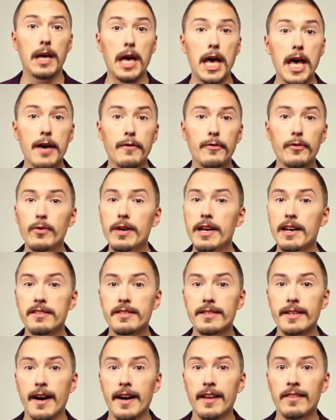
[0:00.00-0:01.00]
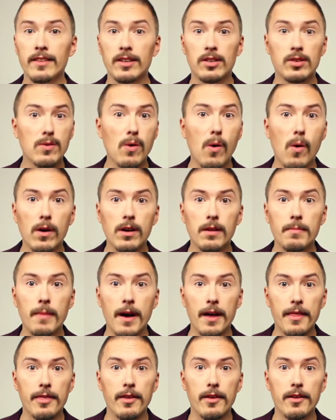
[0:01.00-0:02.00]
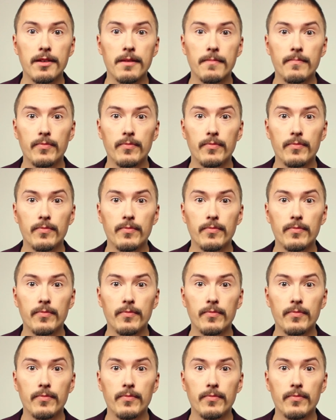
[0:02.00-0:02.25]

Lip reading: If we assign the talk method